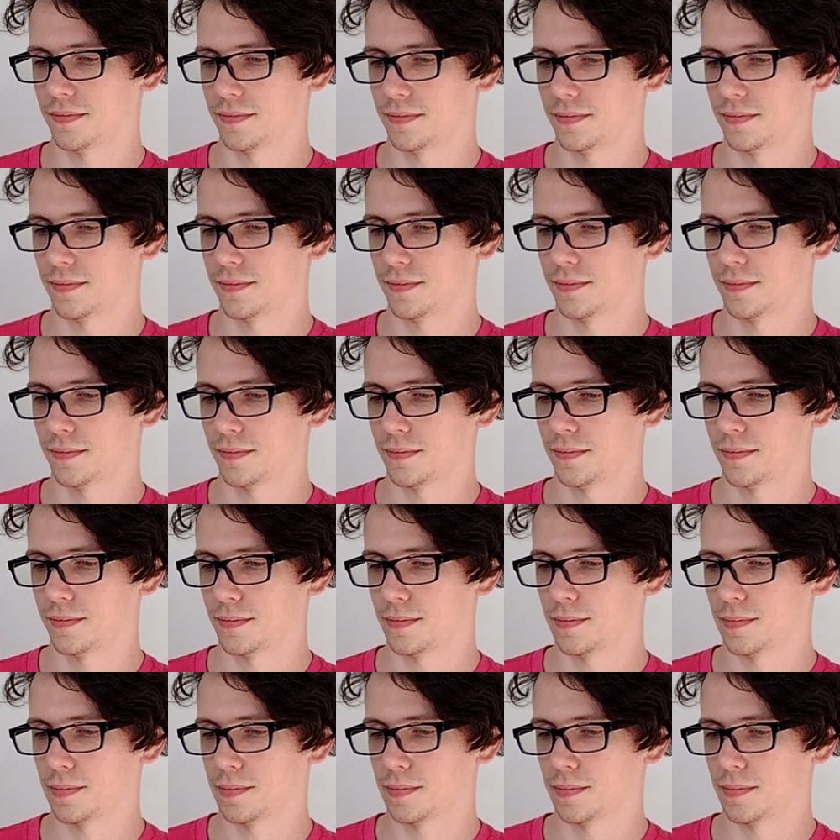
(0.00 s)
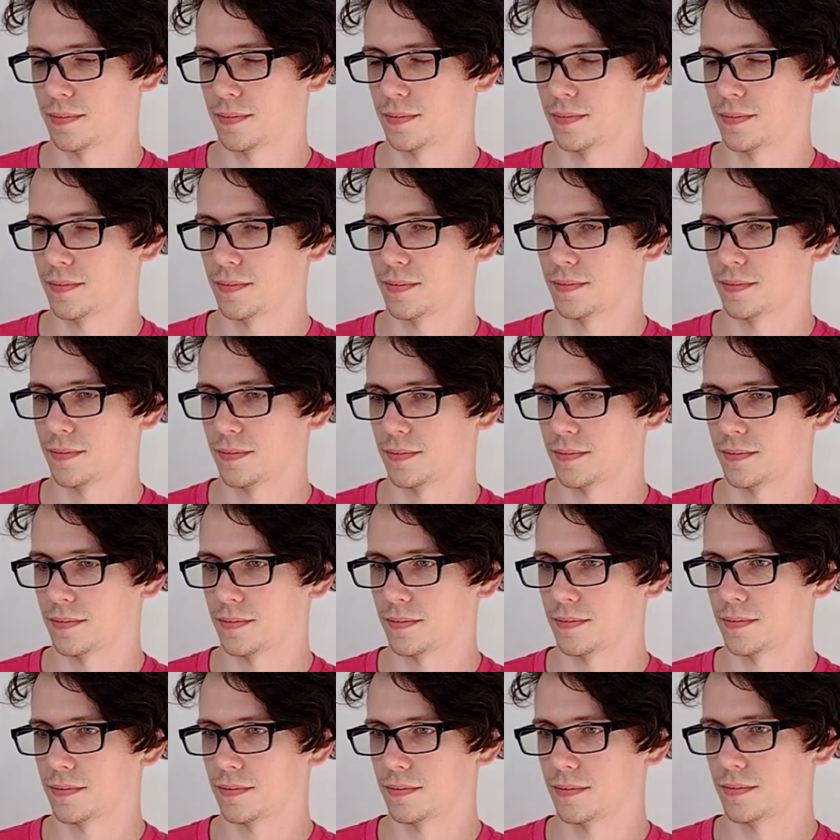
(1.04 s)

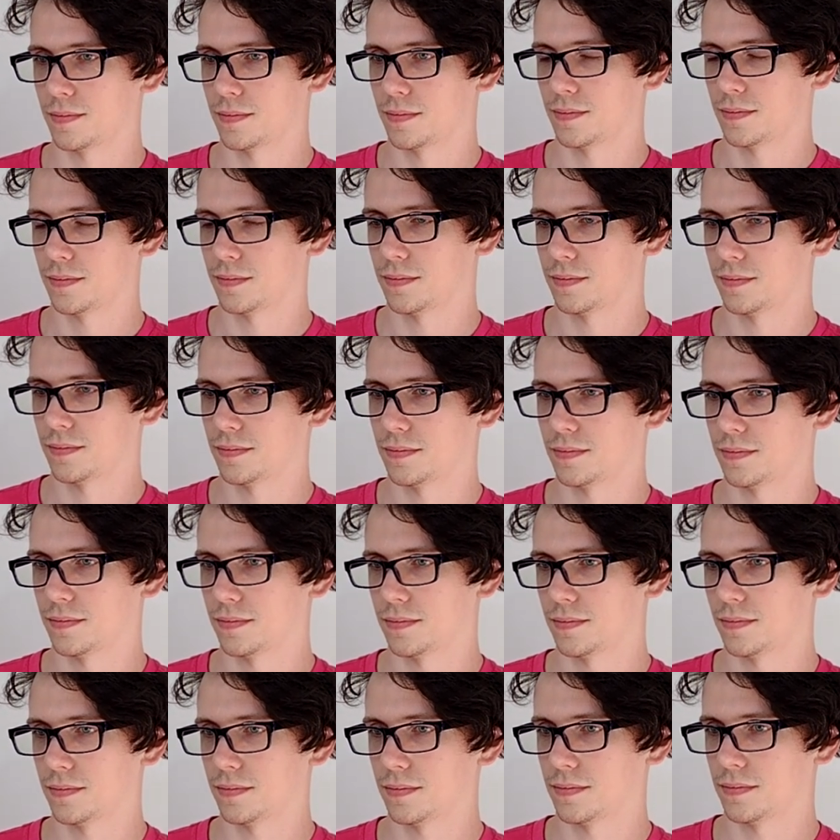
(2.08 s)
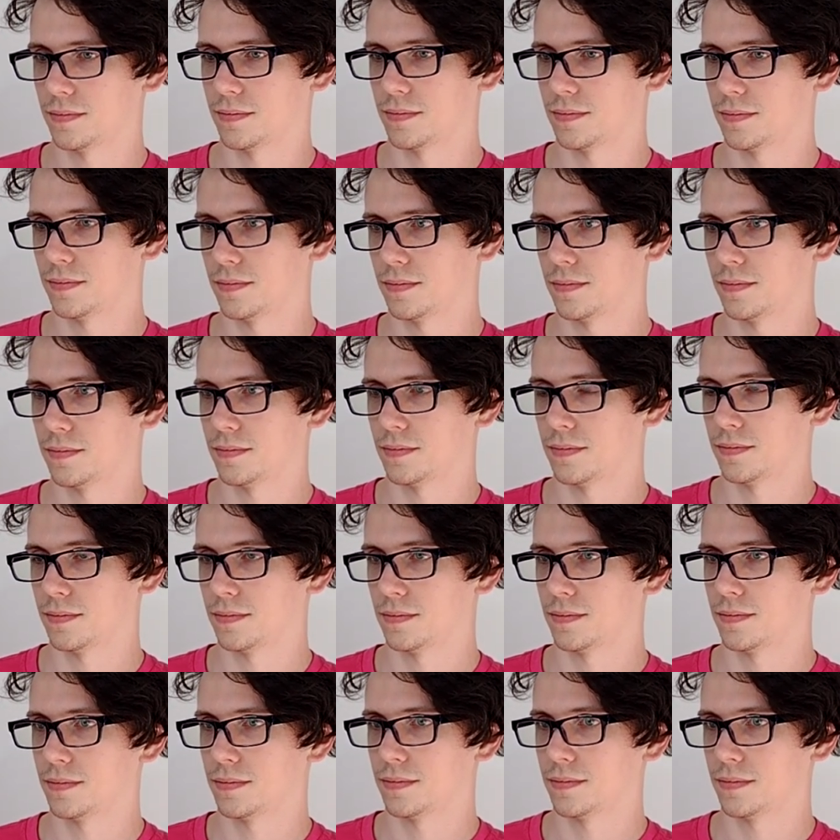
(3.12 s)

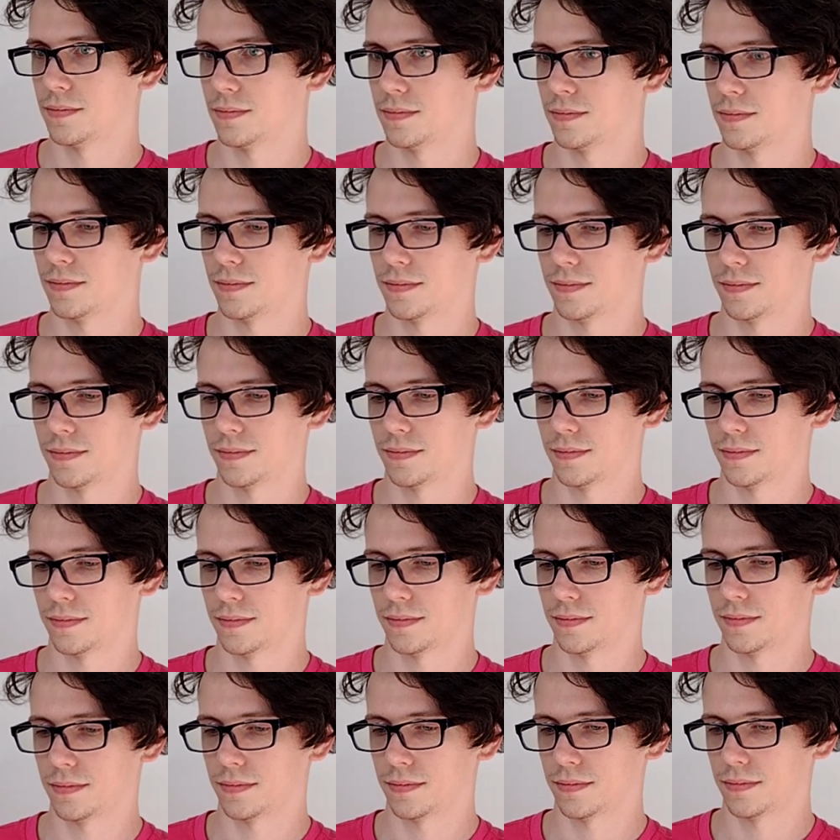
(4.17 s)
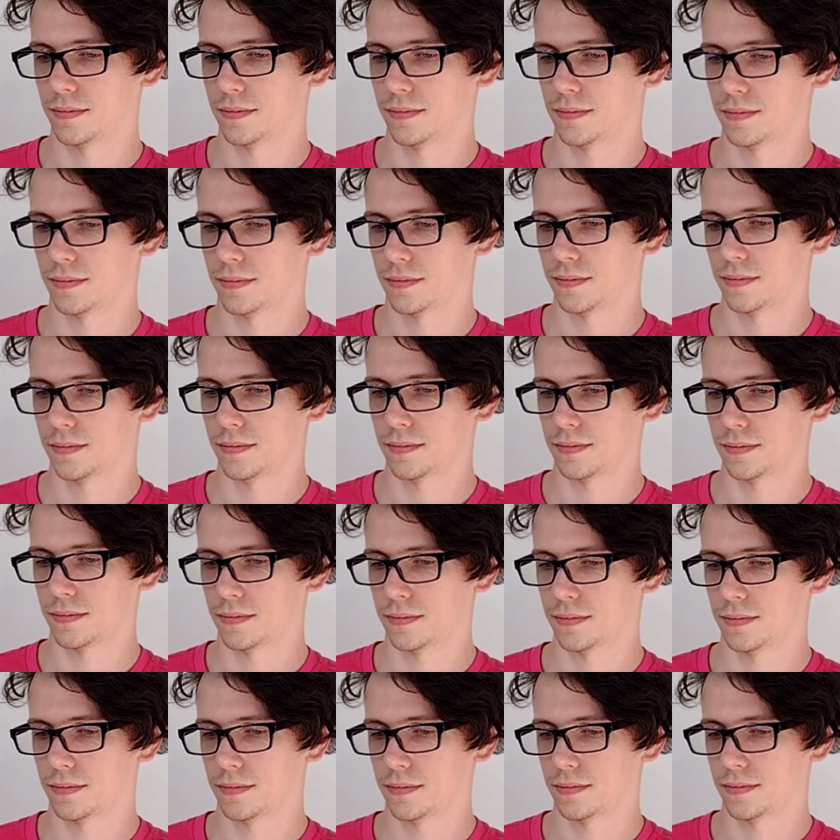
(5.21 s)

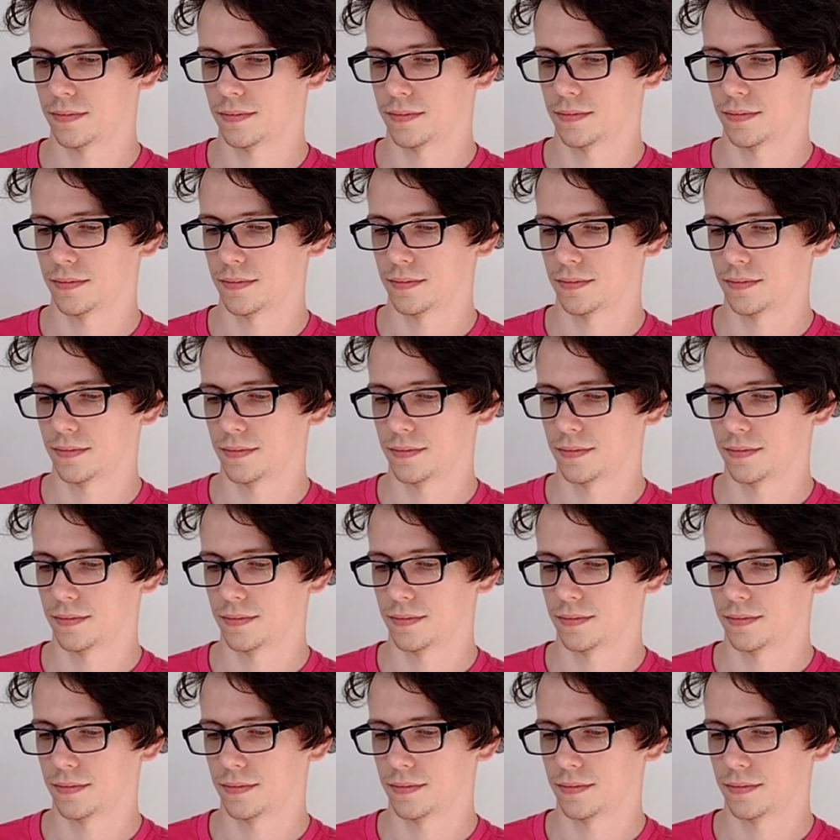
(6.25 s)
[no speech]